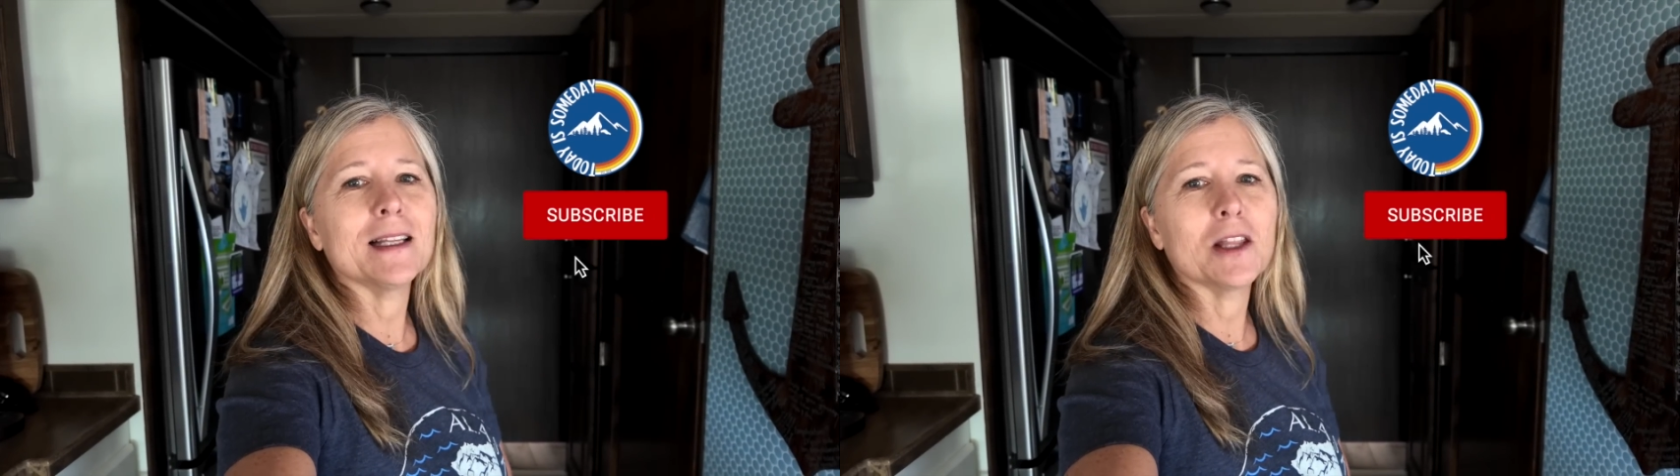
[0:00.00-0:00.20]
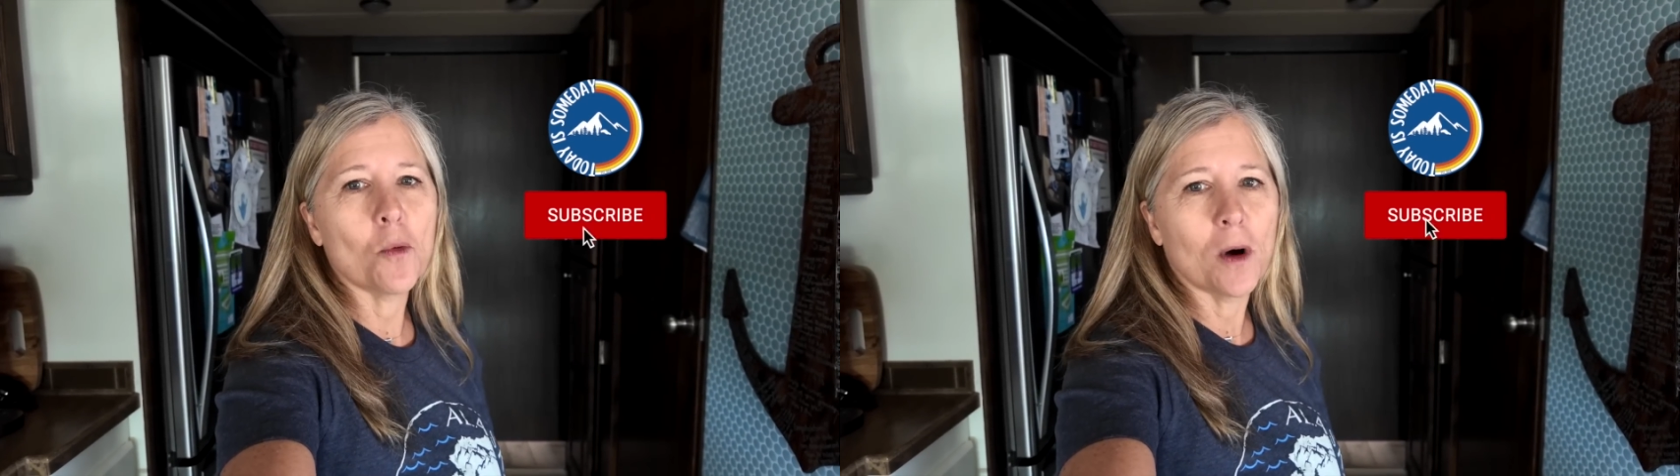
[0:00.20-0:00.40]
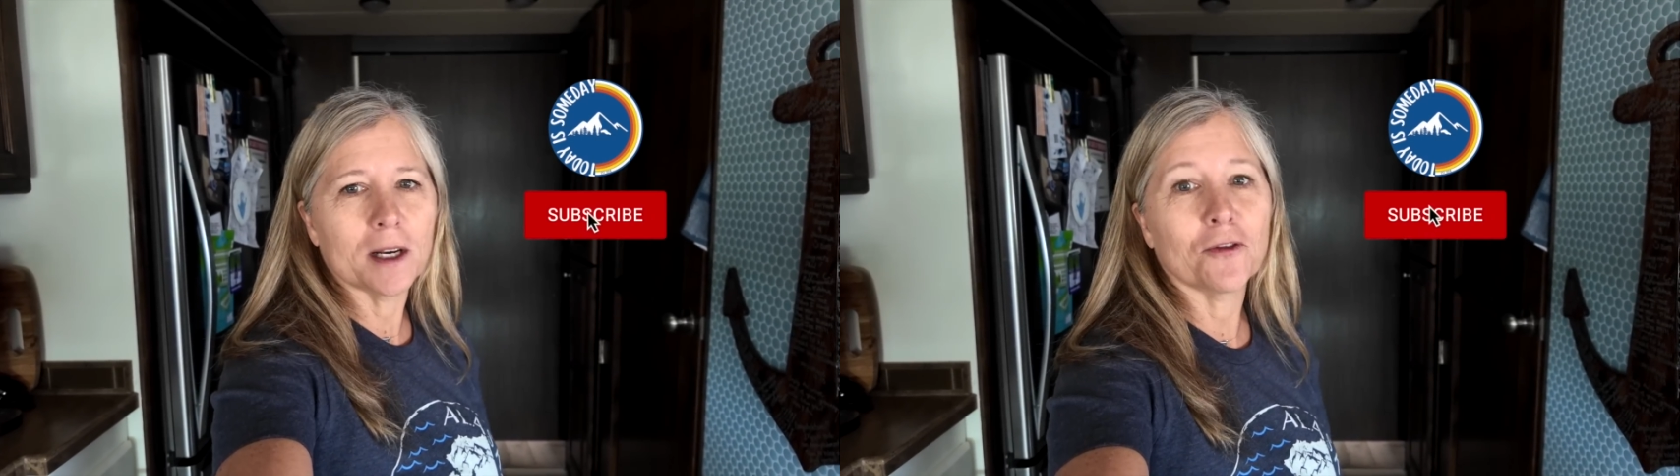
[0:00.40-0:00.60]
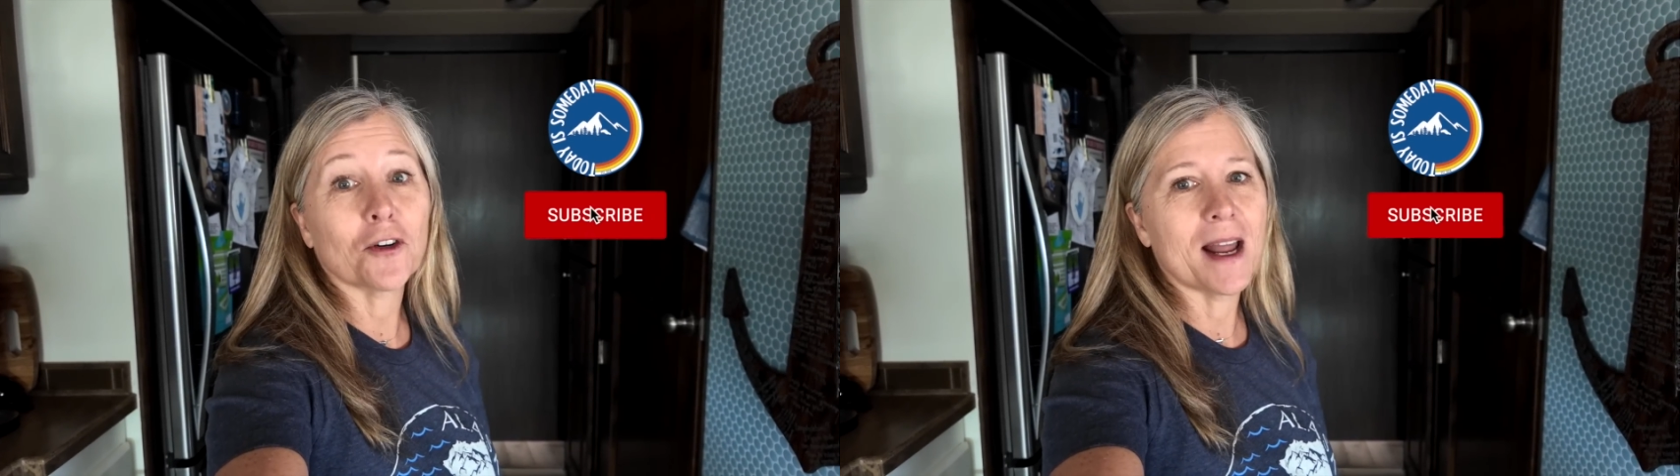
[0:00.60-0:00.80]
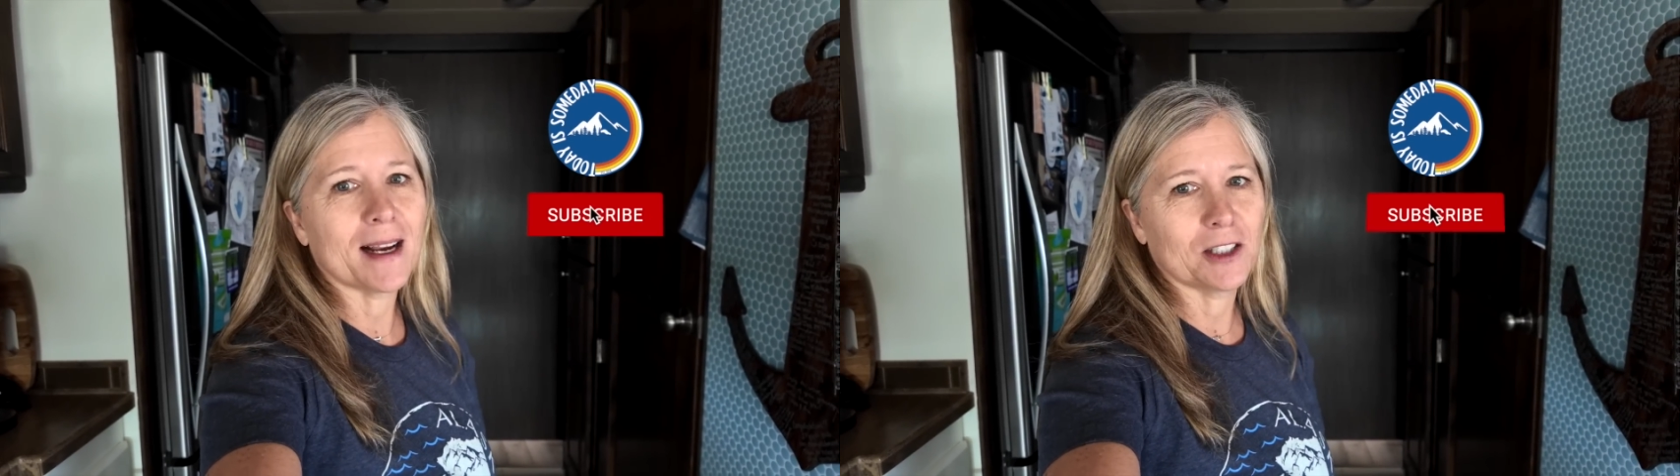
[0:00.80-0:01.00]
the one for
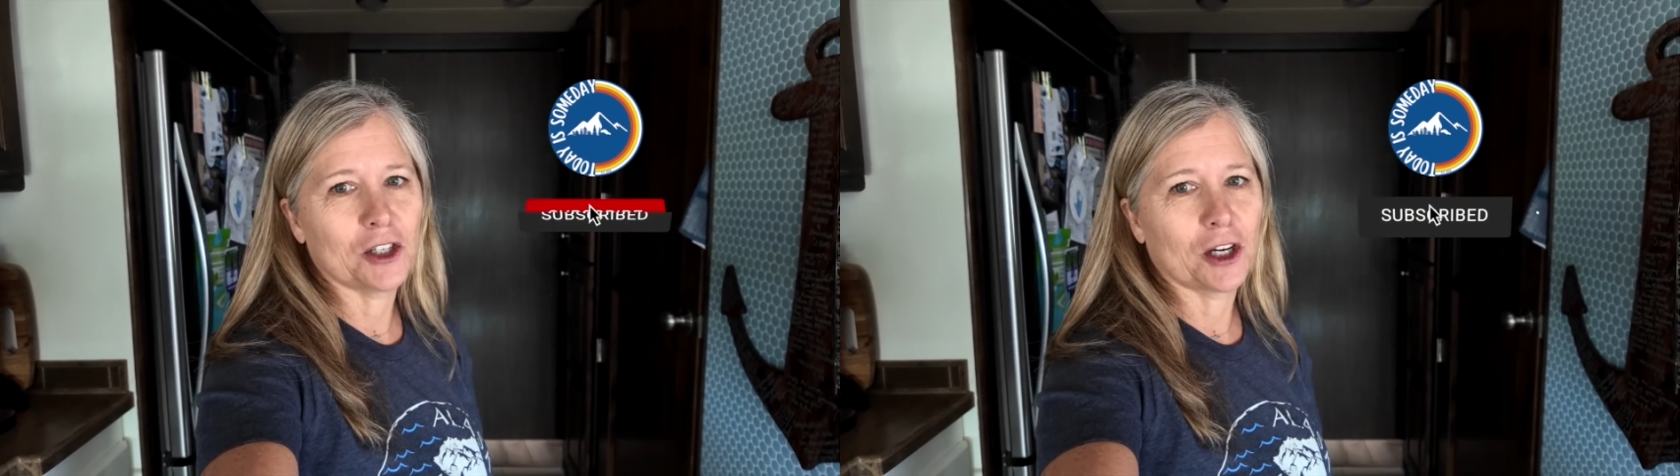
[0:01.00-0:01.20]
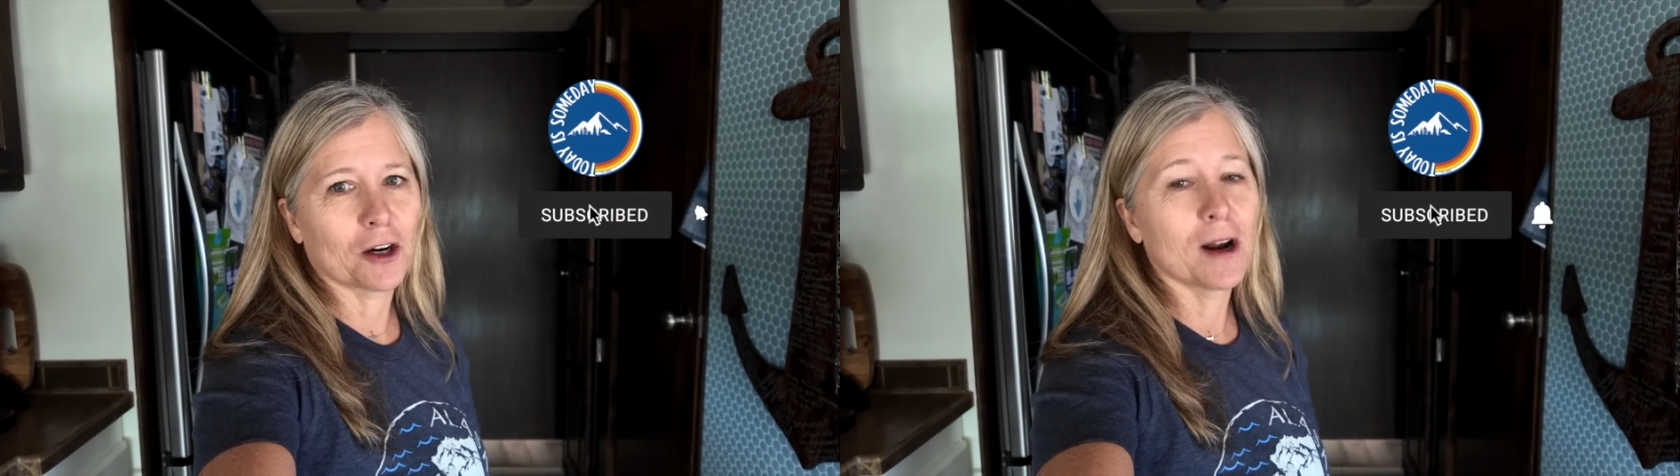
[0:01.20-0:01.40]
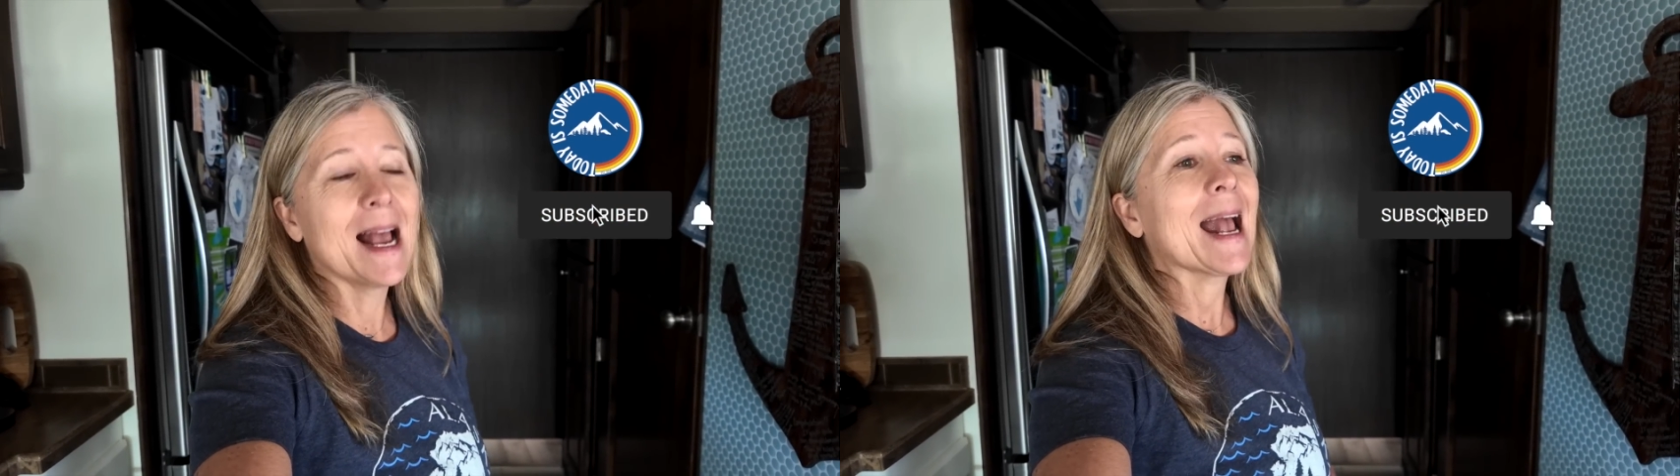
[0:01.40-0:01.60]
next year,